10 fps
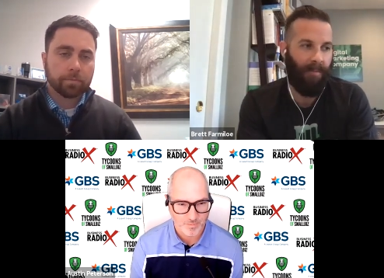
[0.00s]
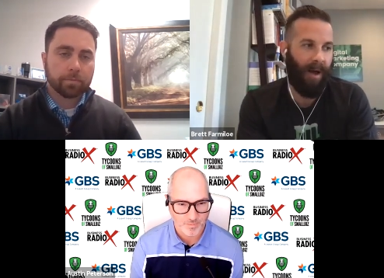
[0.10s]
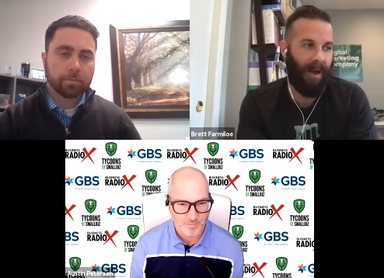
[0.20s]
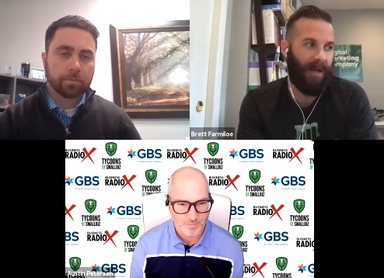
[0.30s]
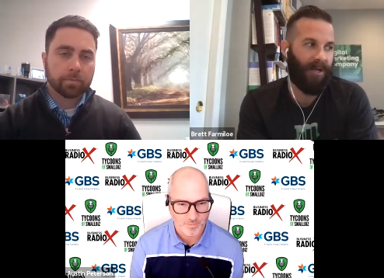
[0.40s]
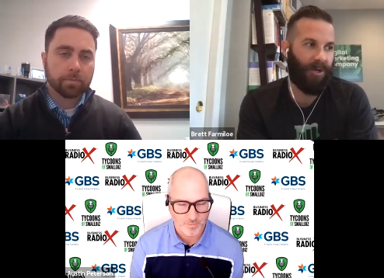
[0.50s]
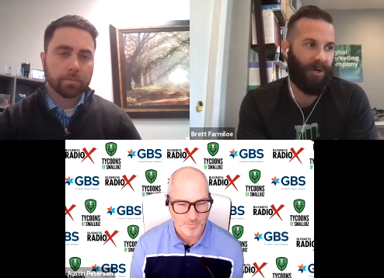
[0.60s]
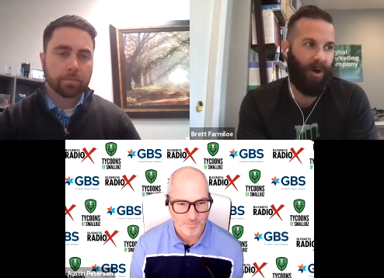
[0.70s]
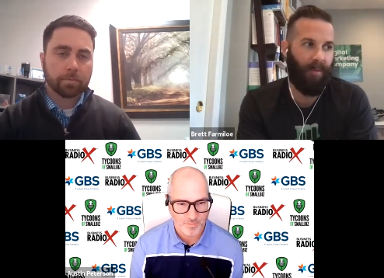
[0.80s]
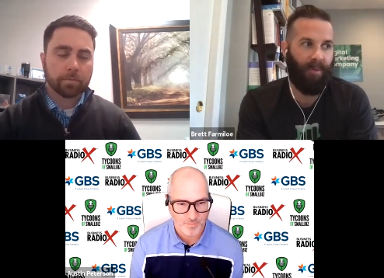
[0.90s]
Speaker 1: by
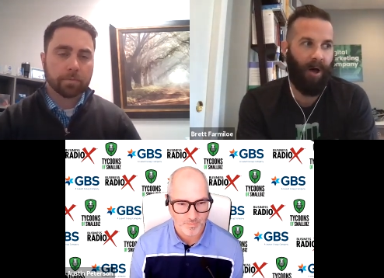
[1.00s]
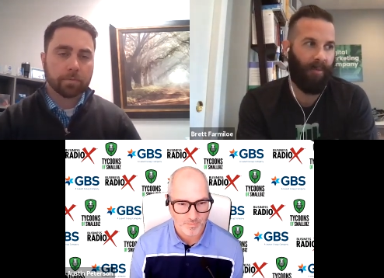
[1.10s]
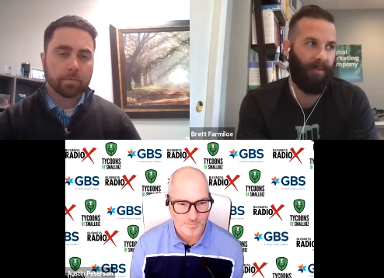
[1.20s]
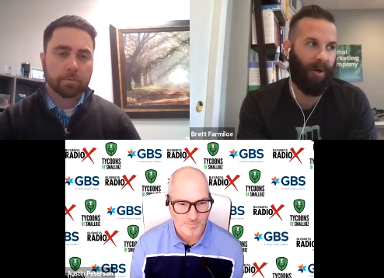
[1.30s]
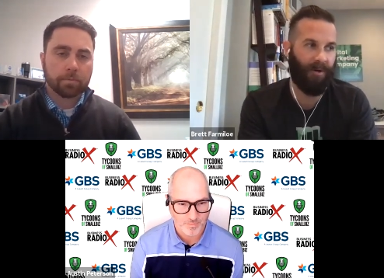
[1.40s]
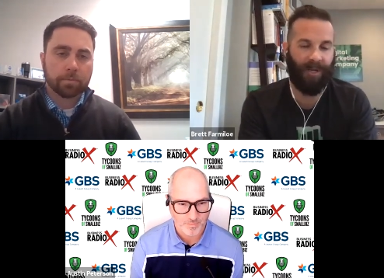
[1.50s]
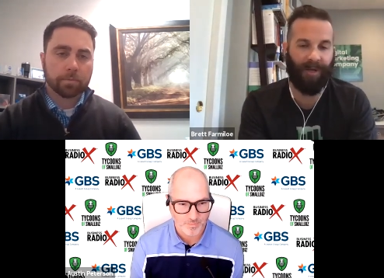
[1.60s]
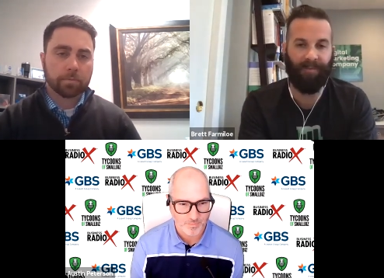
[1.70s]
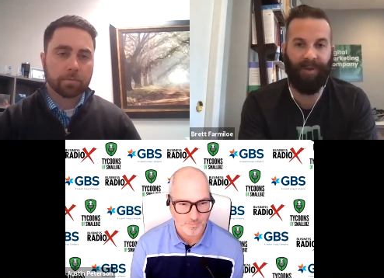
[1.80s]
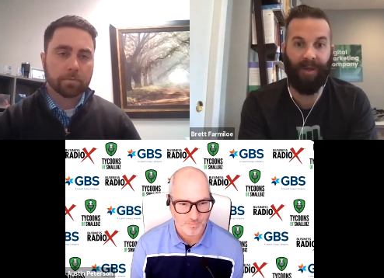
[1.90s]
nature a blog post can
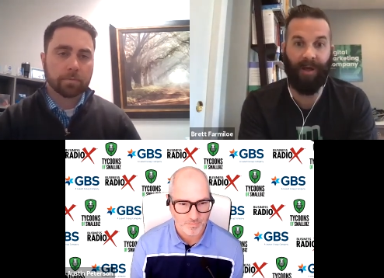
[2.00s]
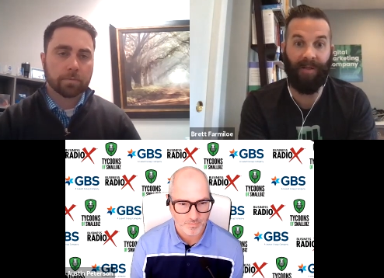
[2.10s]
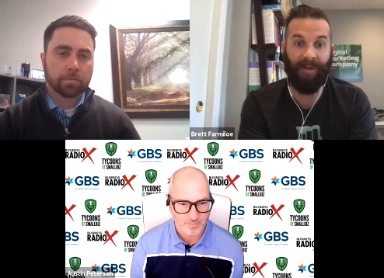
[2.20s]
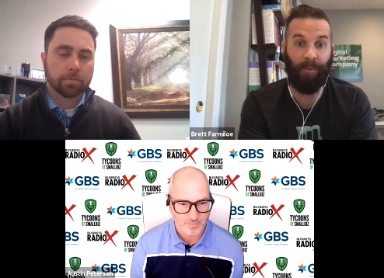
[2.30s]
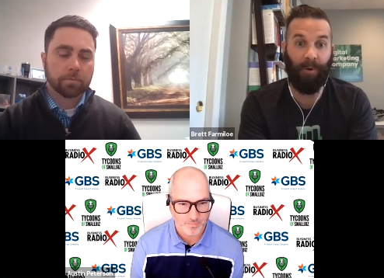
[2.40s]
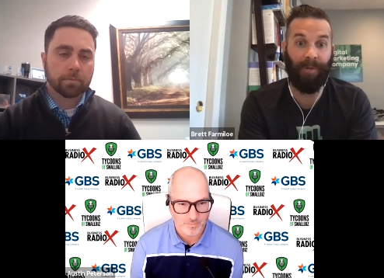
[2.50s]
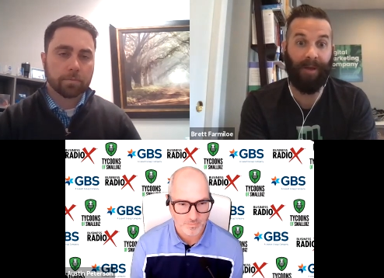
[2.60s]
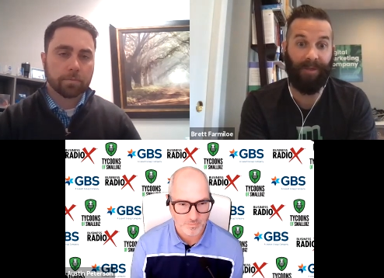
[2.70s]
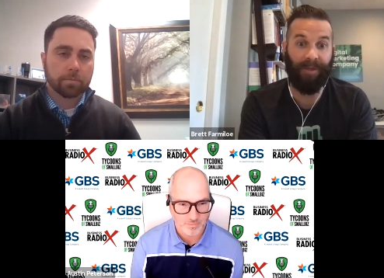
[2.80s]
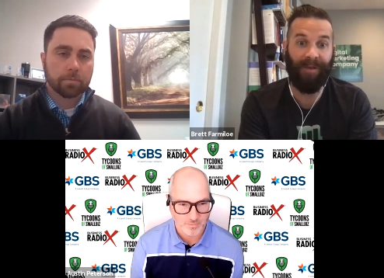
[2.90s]
be a little more
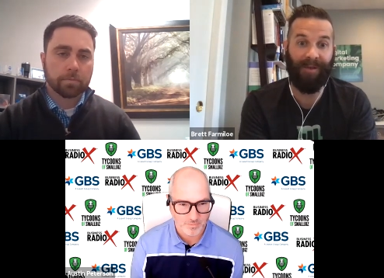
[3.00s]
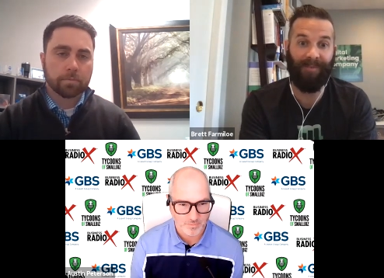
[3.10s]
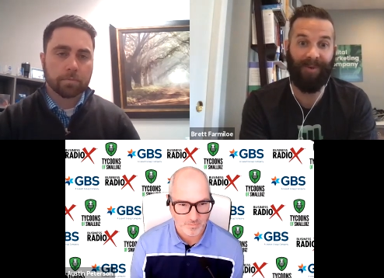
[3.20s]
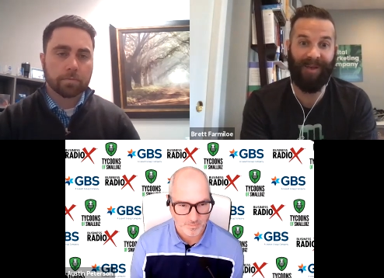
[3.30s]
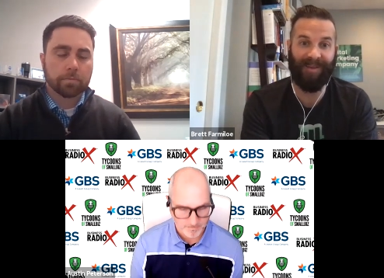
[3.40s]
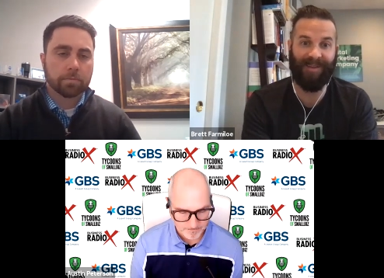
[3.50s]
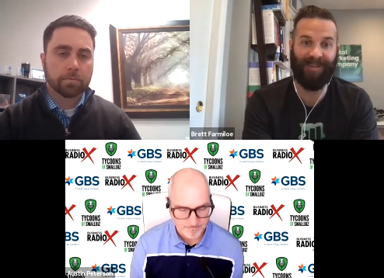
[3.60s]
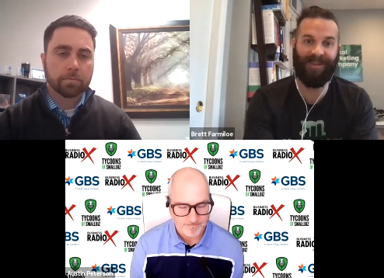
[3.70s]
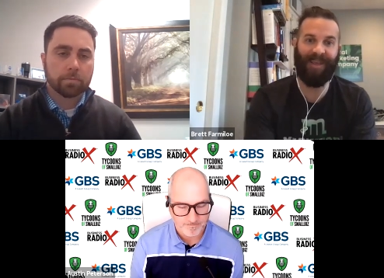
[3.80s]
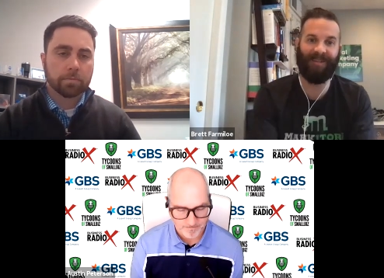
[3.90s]
lengthy because
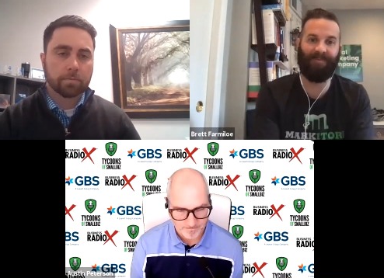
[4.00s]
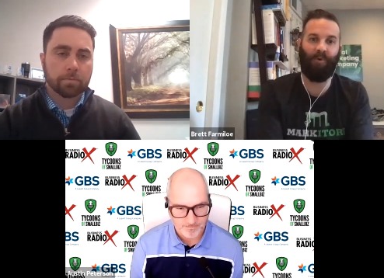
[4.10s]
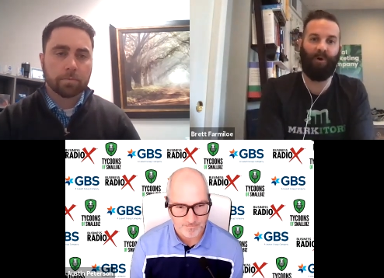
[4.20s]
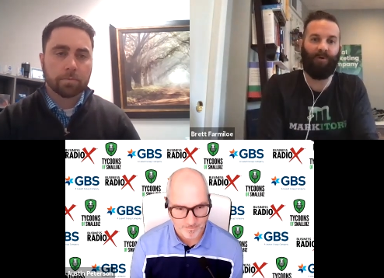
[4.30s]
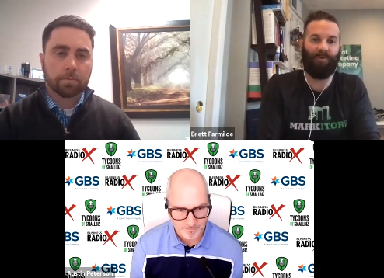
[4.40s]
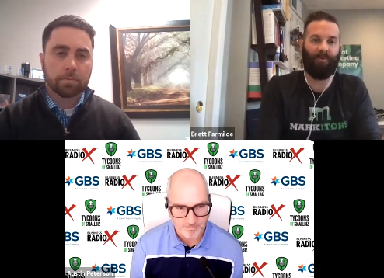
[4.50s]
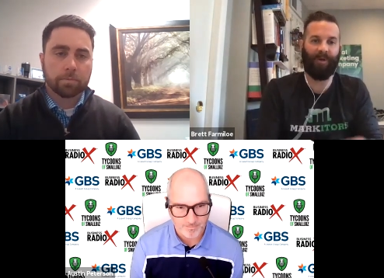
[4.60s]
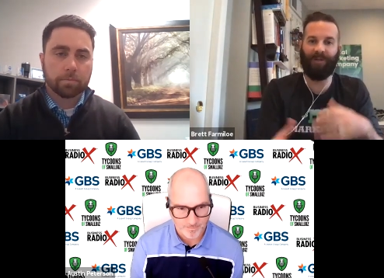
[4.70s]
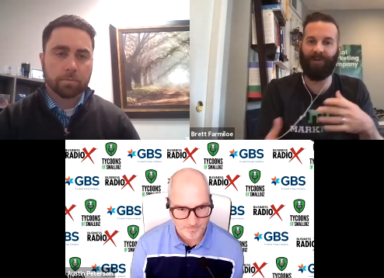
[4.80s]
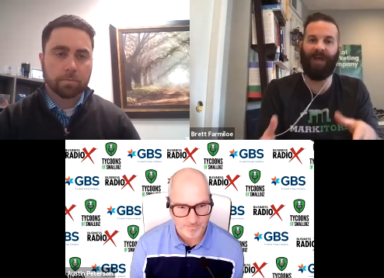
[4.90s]
it's it's more
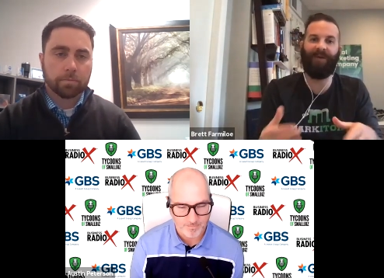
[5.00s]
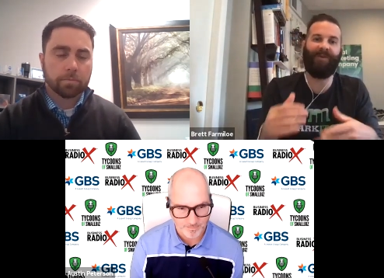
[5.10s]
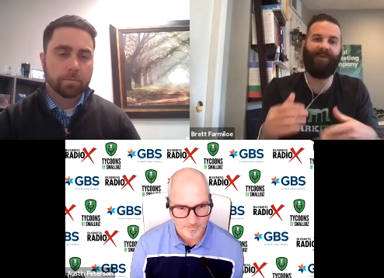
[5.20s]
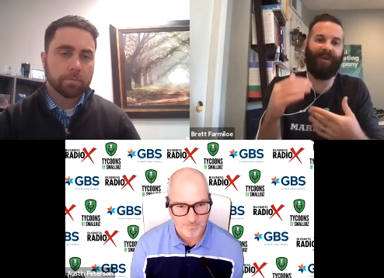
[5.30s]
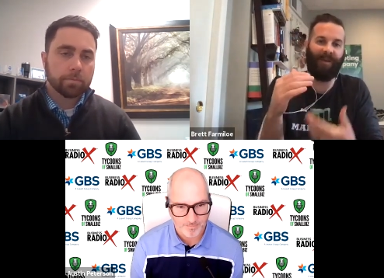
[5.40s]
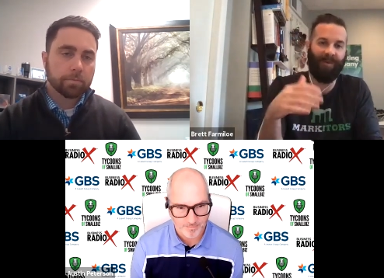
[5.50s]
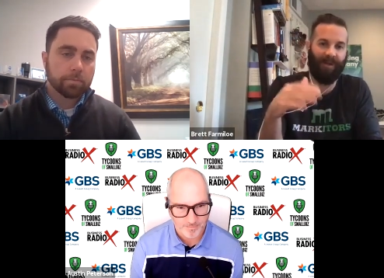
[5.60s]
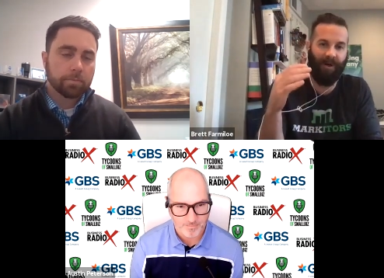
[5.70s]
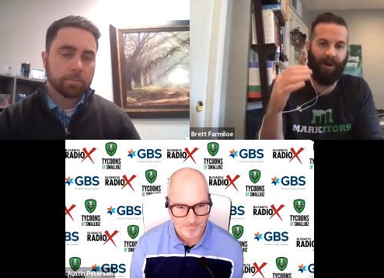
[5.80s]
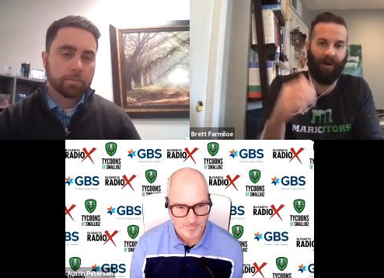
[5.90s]
research heavy it could be
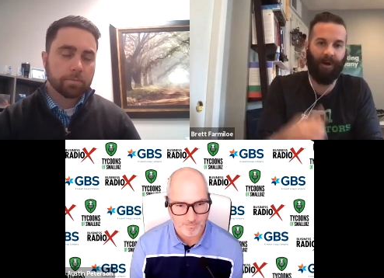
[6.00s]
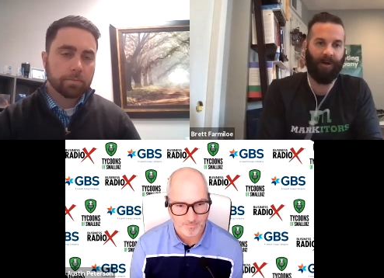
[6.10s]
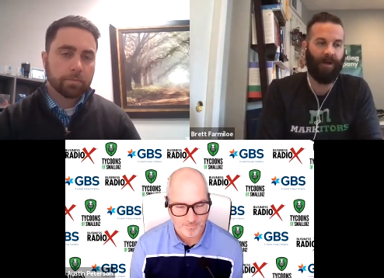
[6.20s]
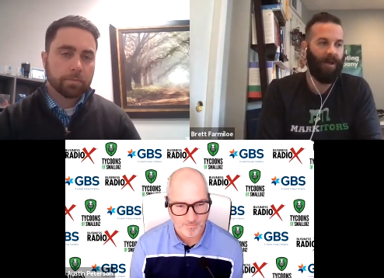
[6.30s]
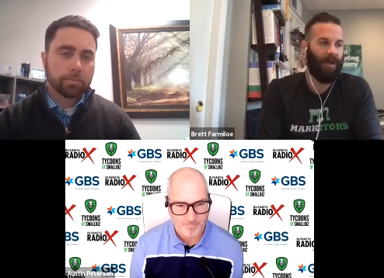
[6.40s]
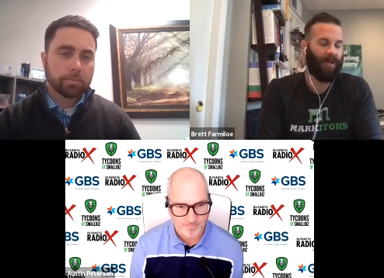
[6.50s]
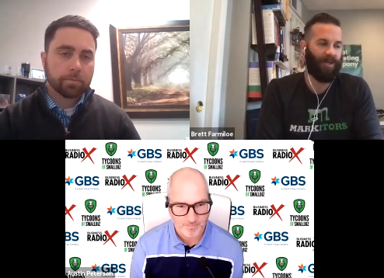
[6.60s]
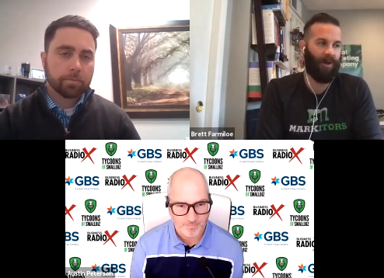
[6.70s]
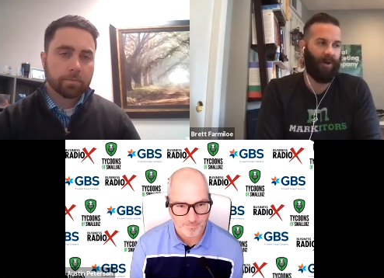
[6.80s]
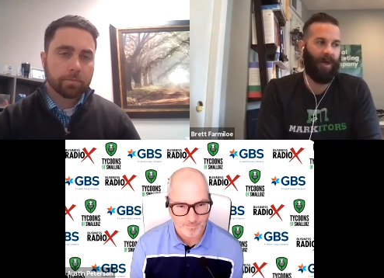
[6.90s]
longer
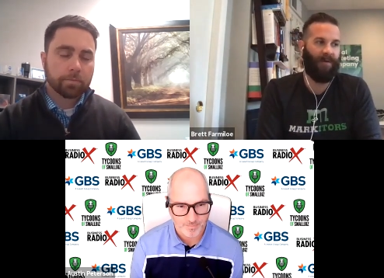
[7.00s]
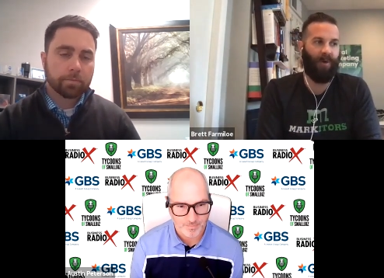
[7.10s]
so if